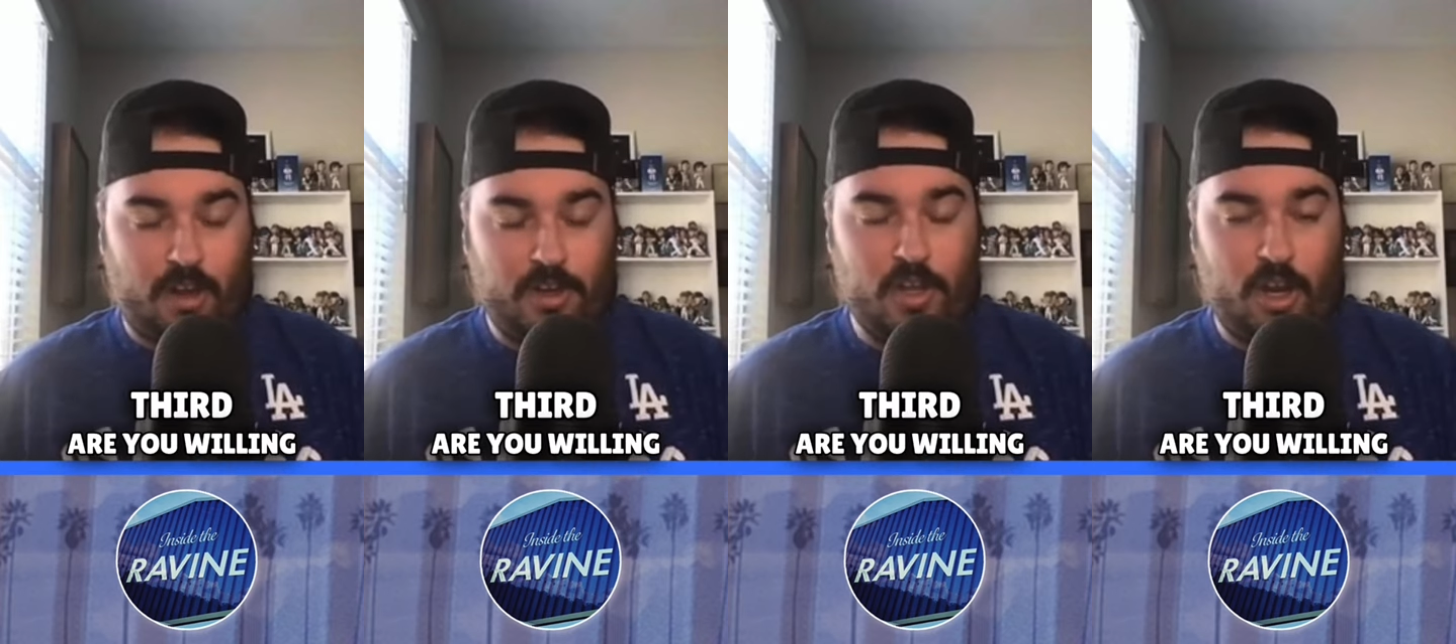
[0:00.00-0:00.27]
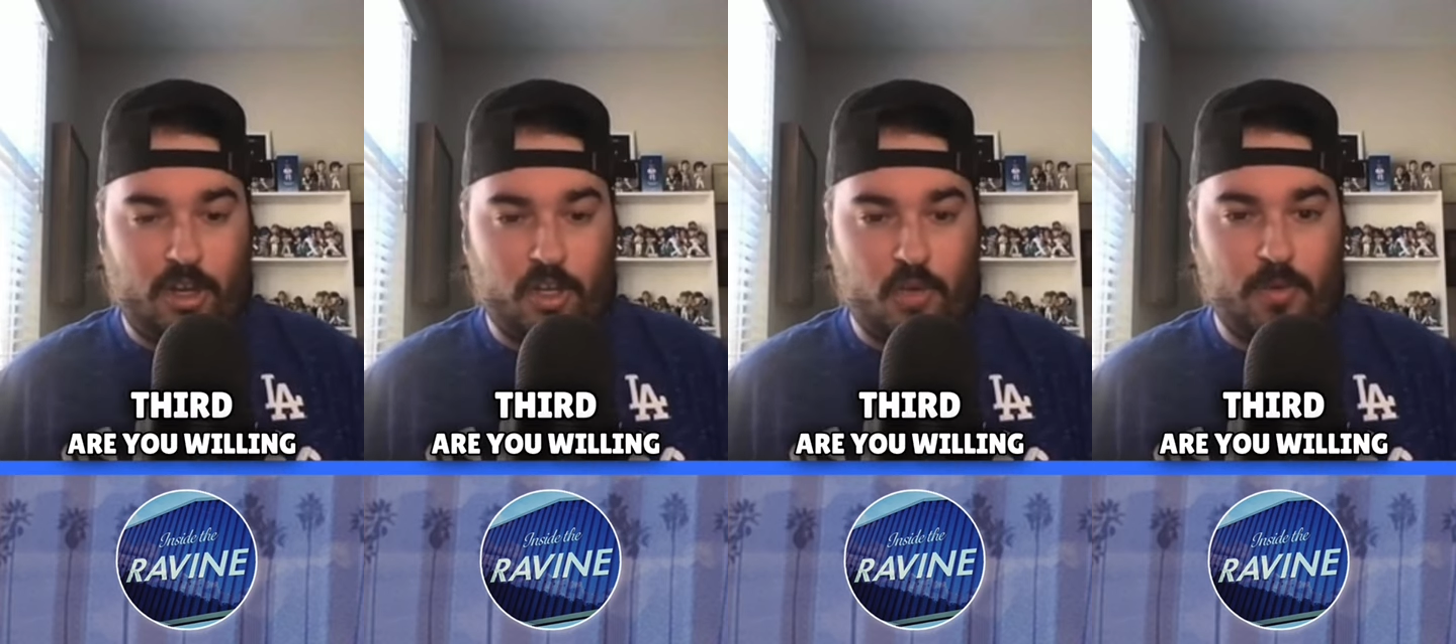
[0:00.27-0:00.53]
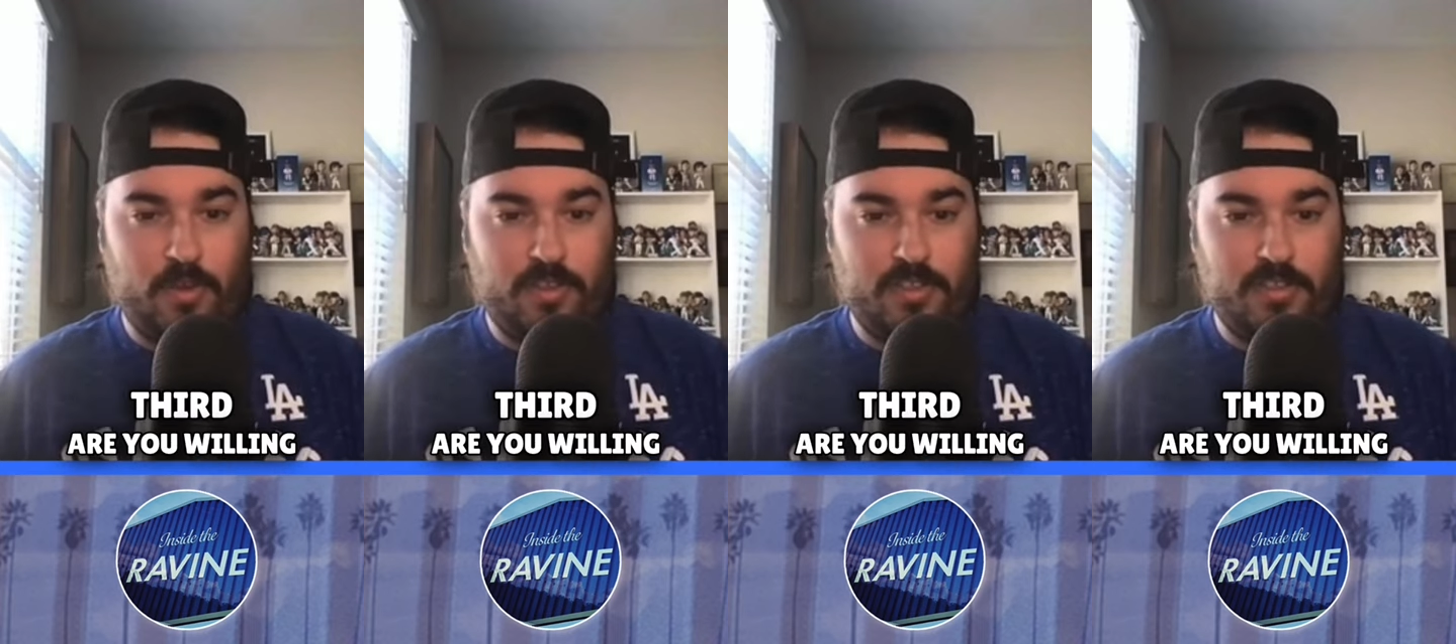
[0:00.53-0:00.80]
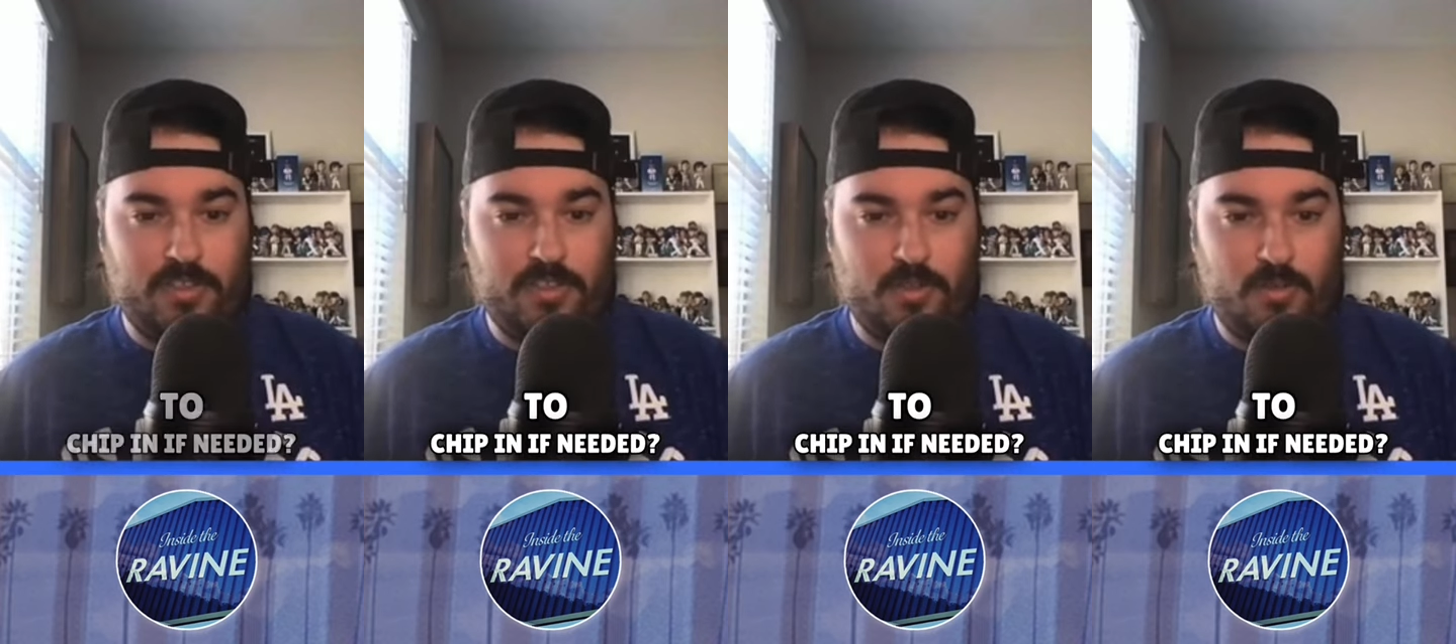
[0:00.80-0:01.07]
Are you are you
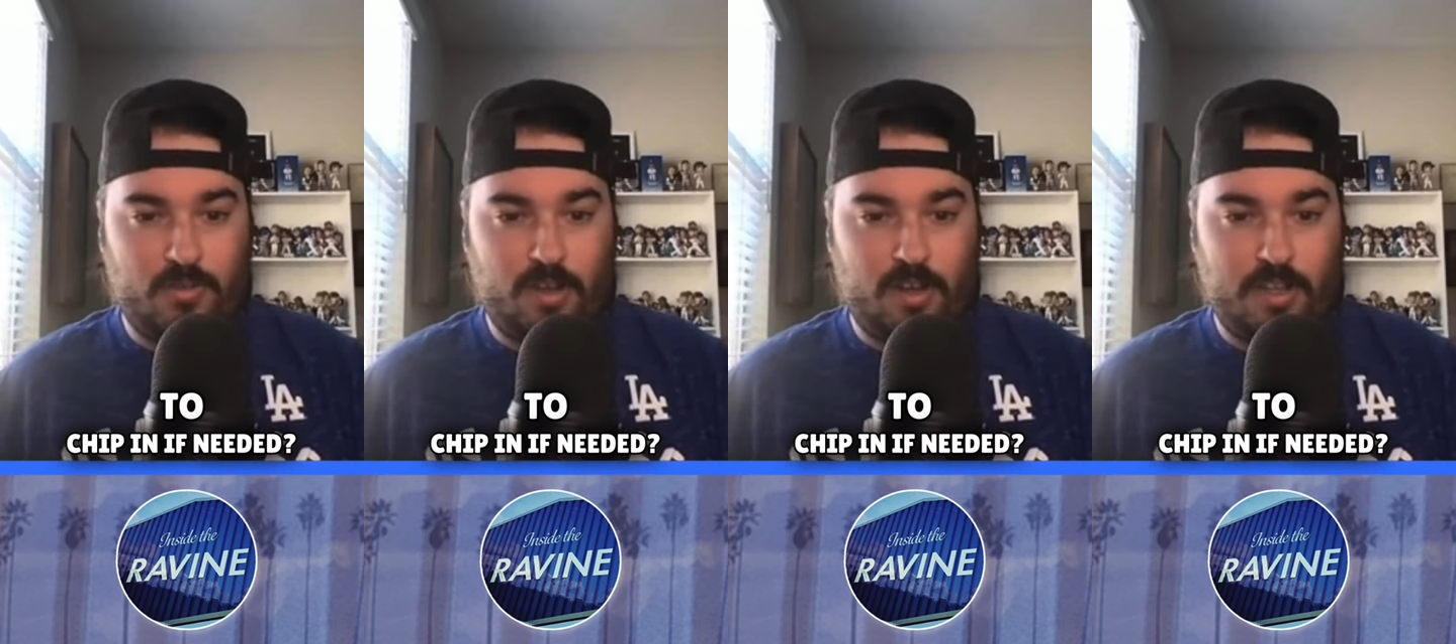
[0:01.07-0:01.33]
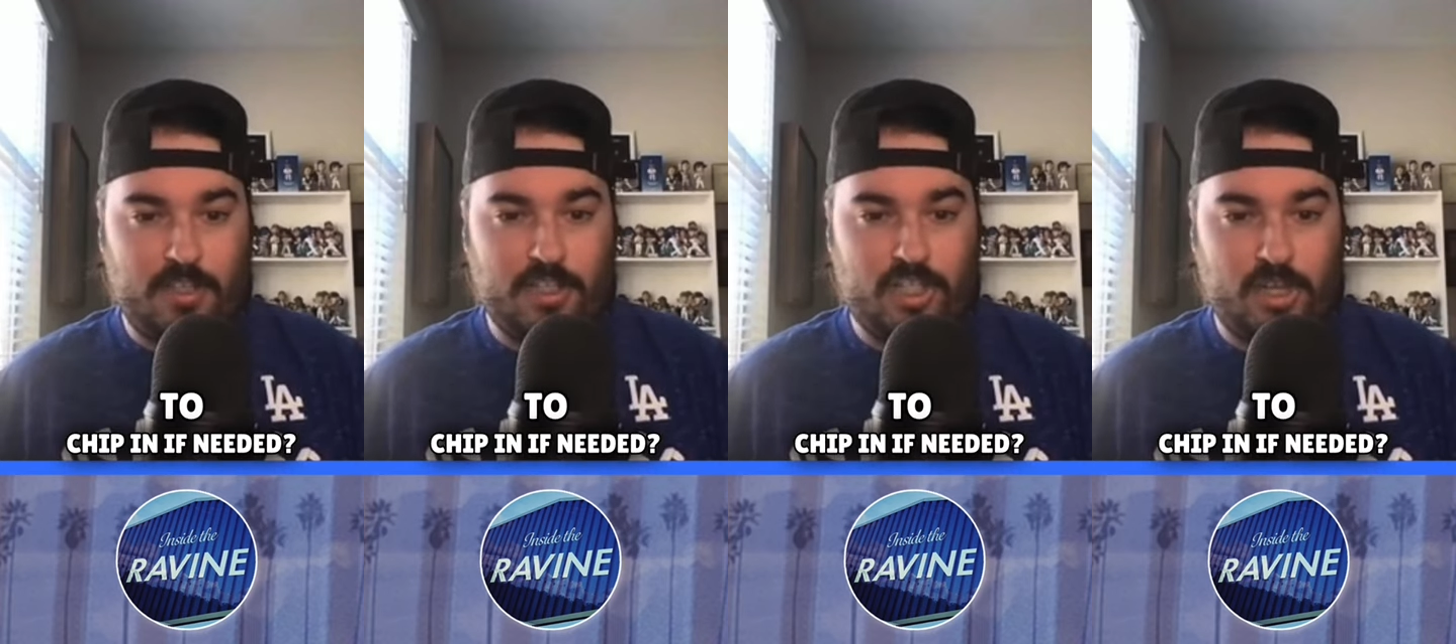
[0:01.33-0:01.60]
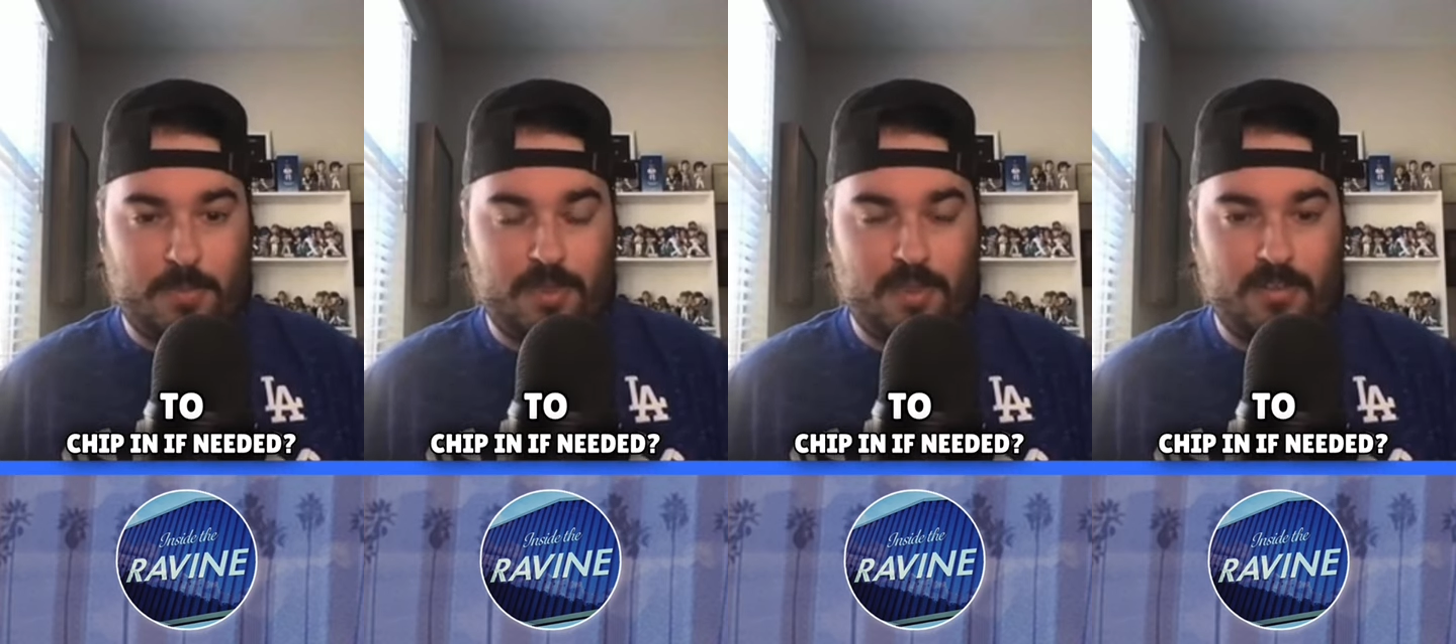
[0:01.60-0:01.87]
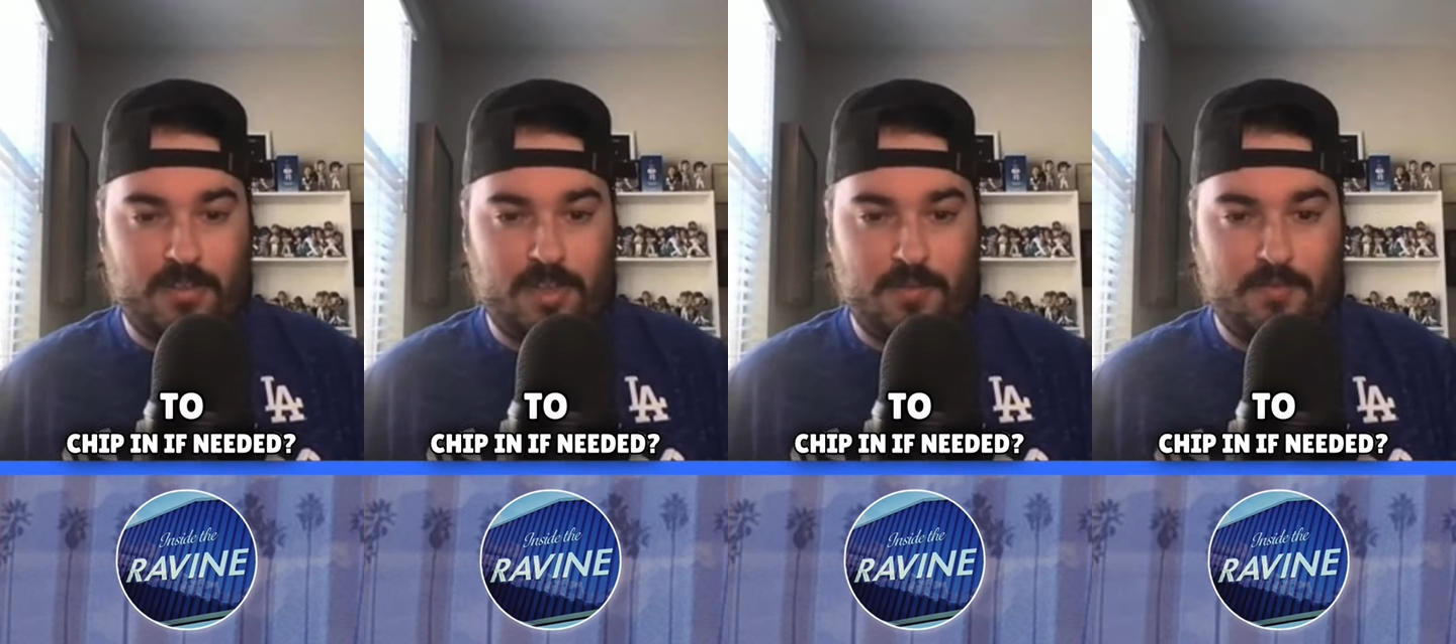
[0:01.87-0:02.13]
willing to uh, chip in if